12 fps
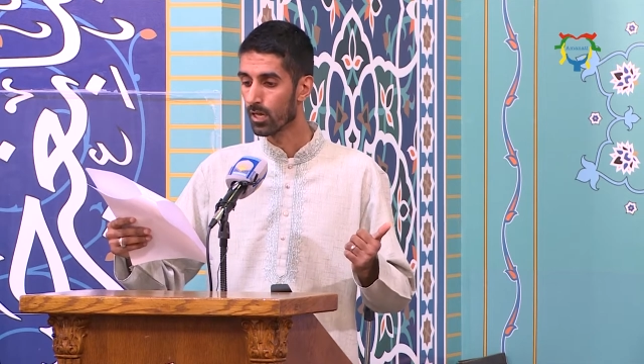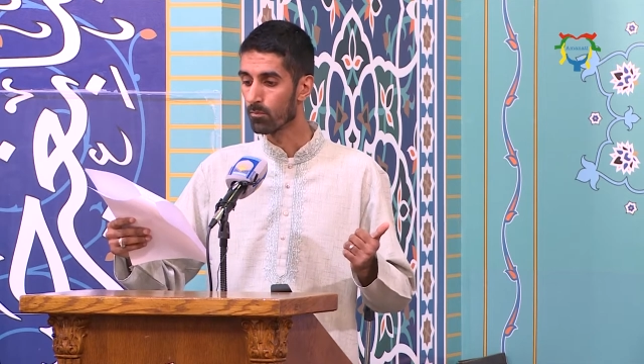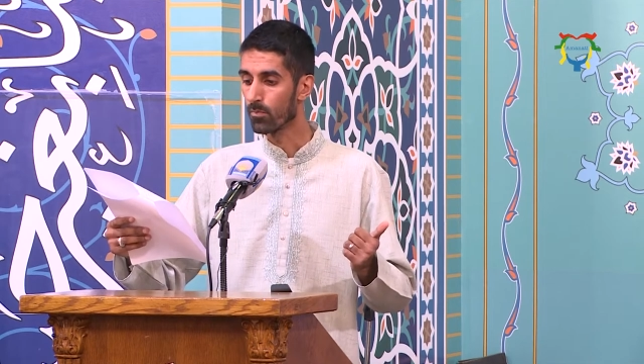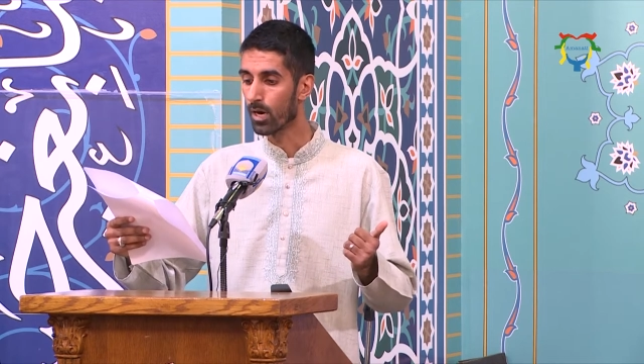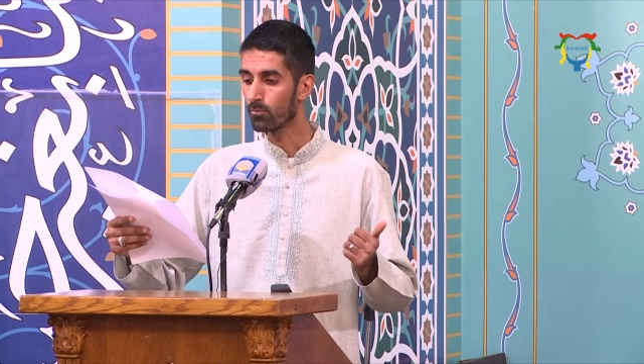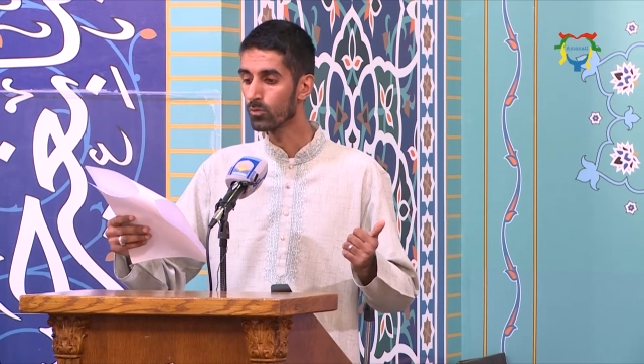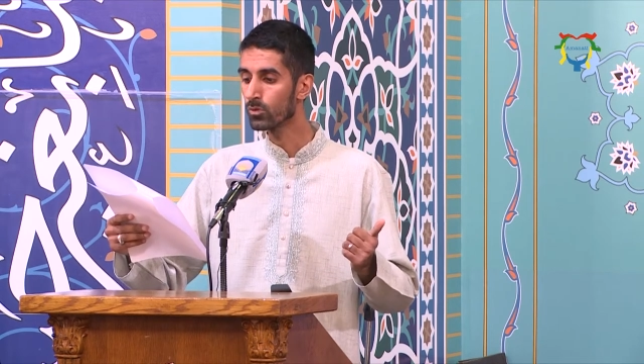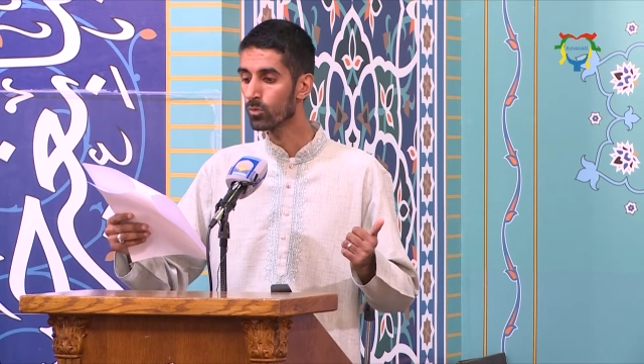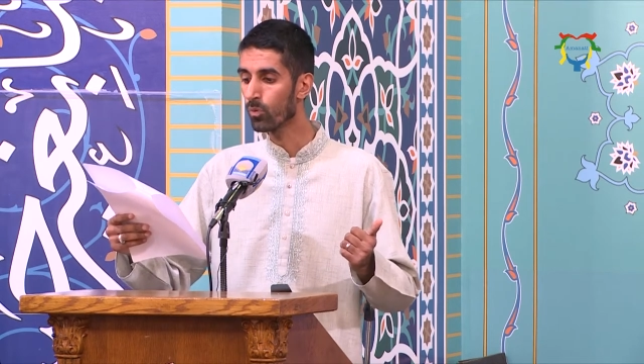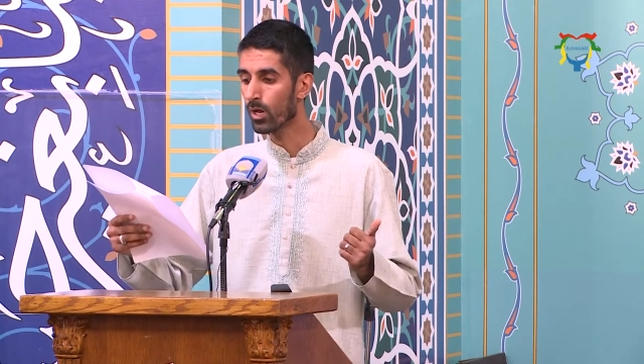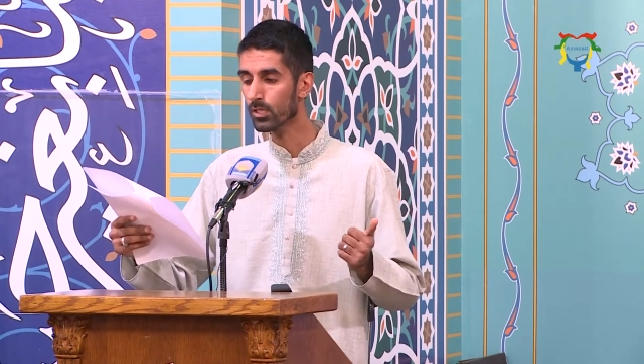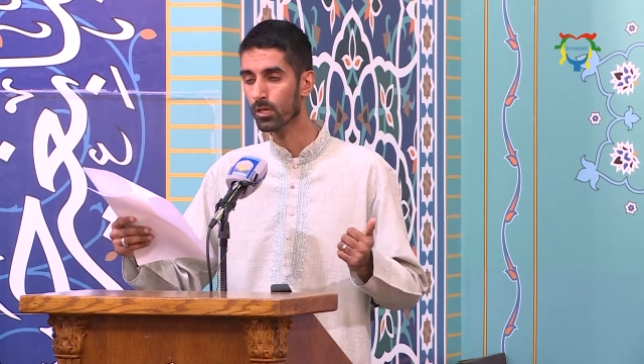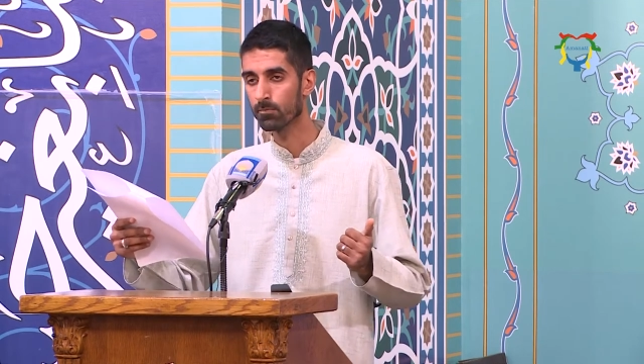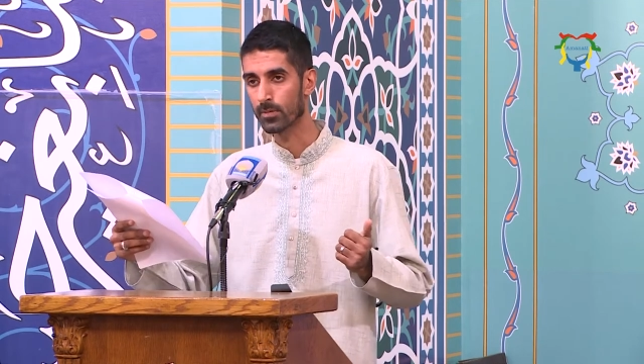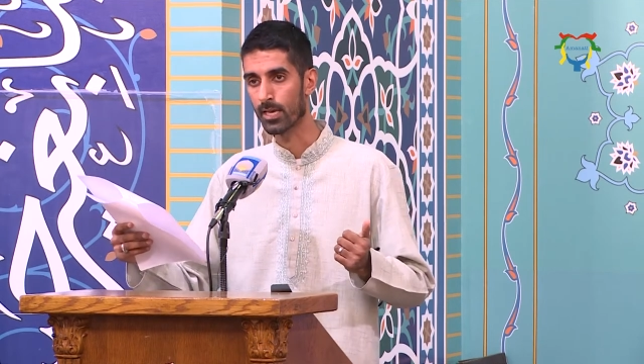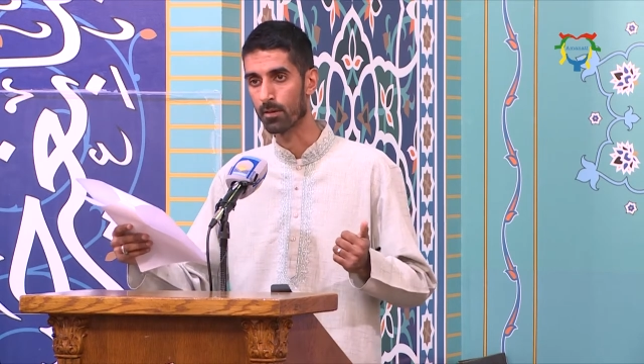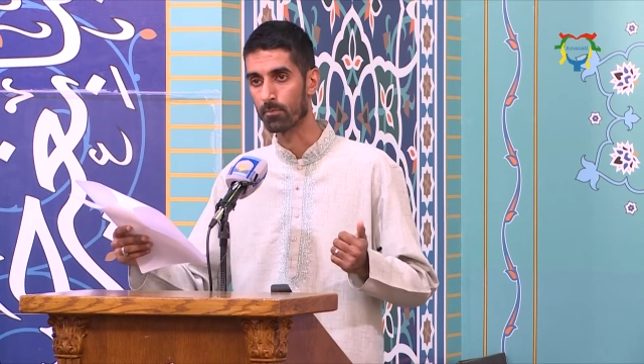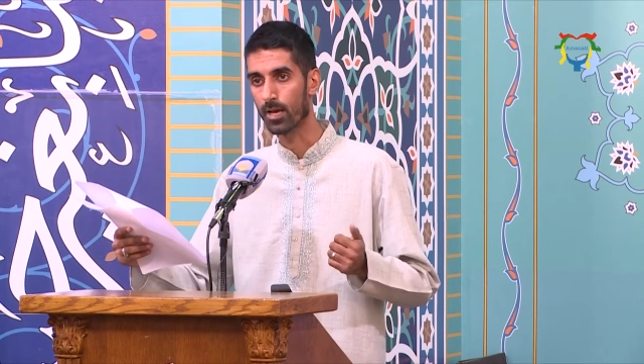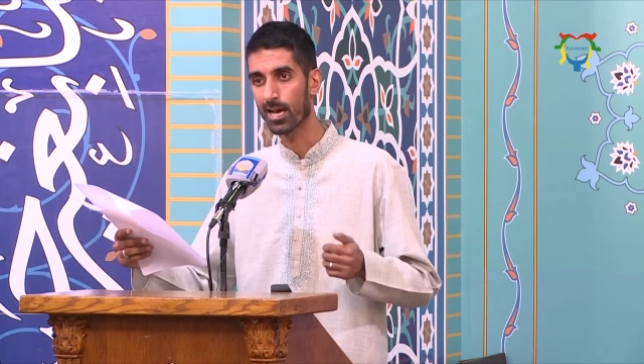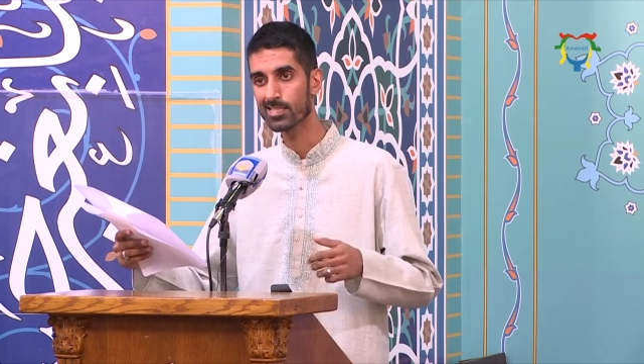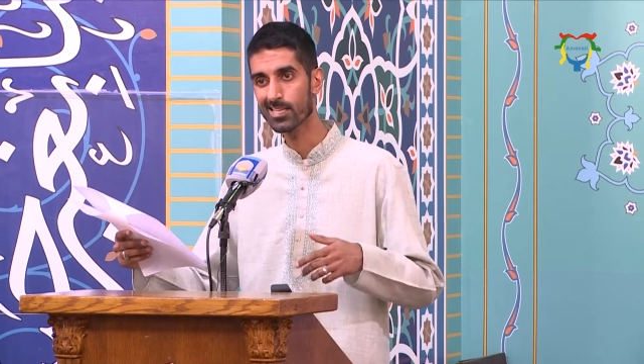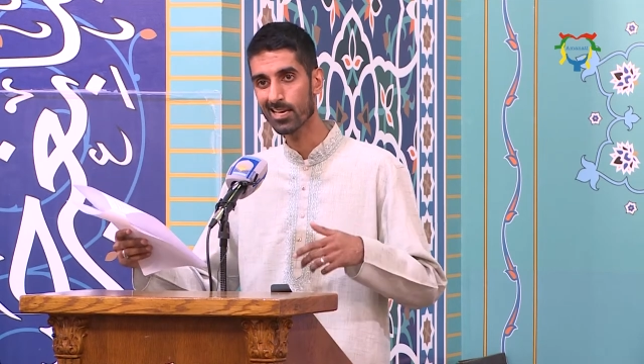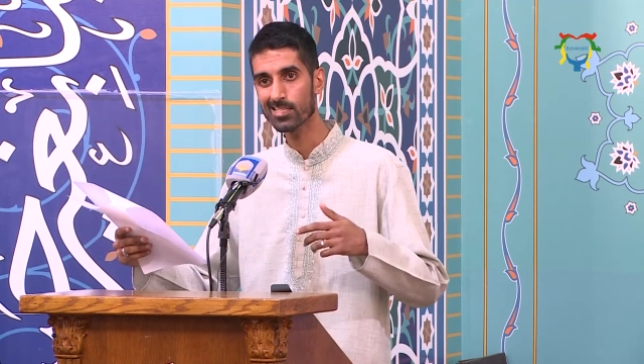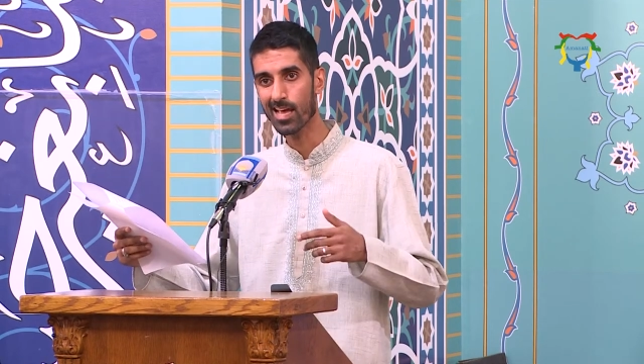Ma'mun welcomed him as
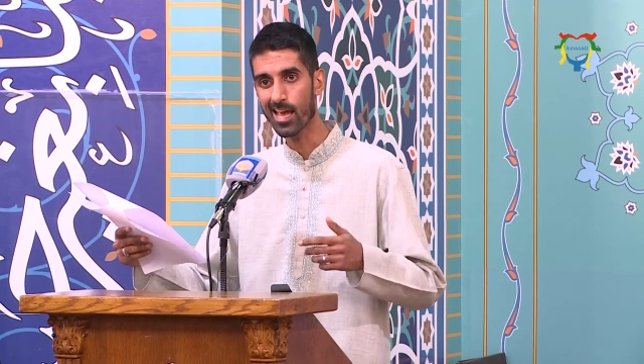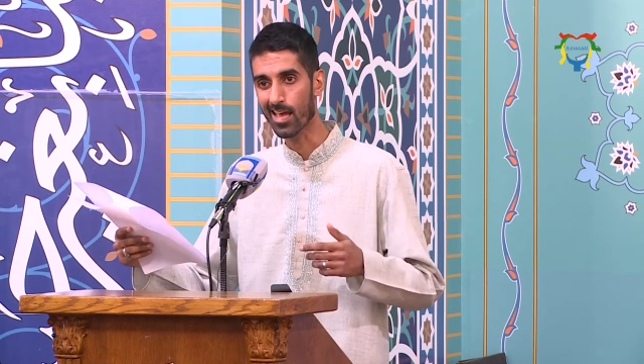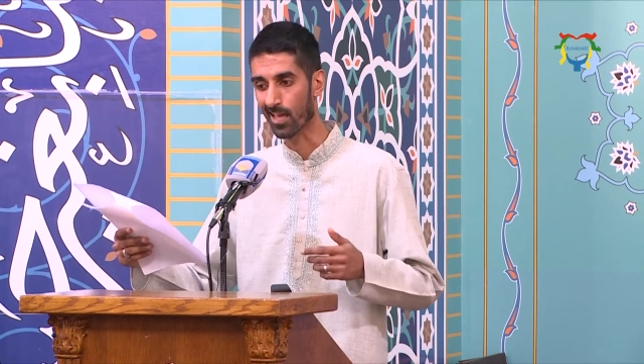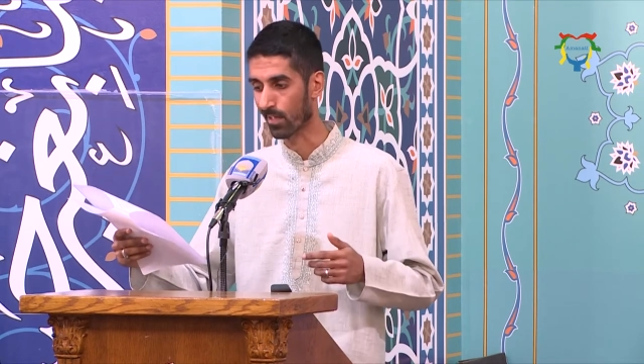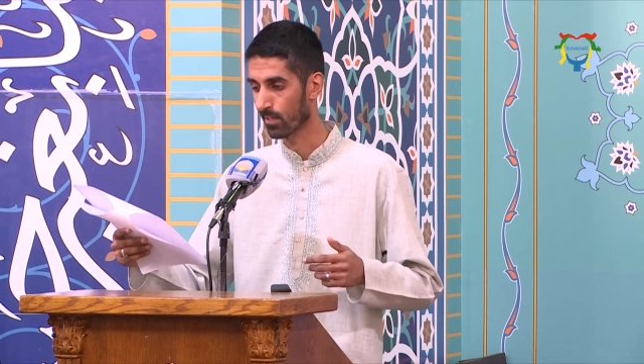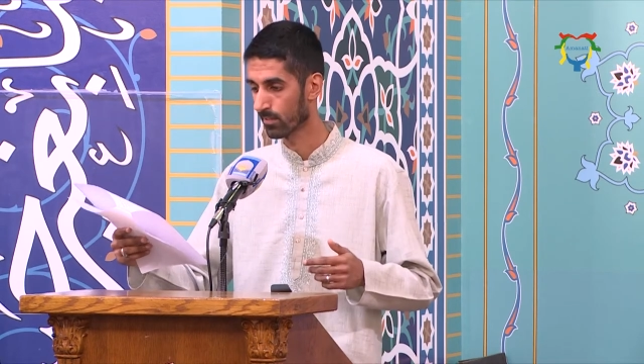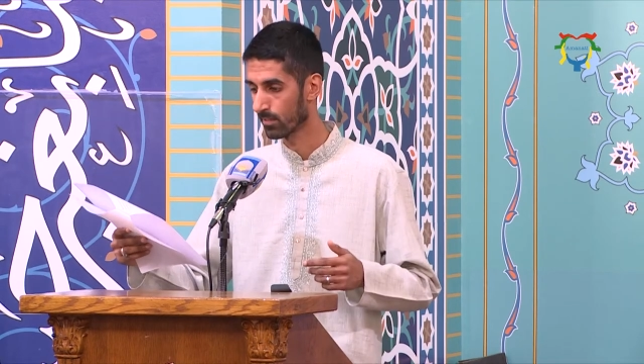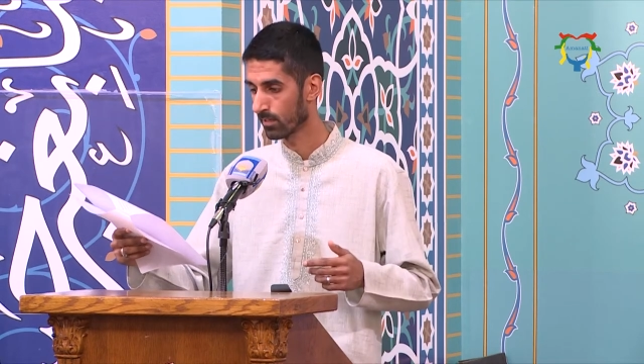his heir.